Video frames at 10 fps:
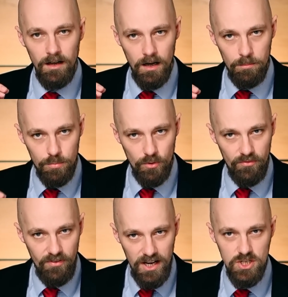A
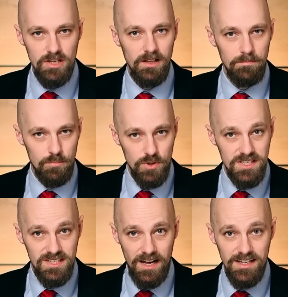professional,
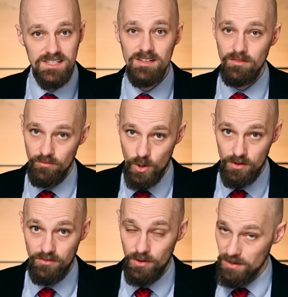precise
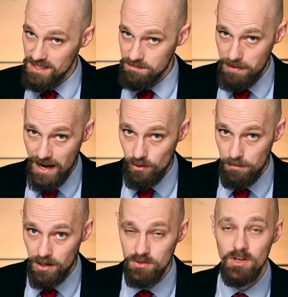workflow is
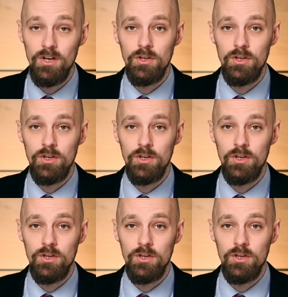paramount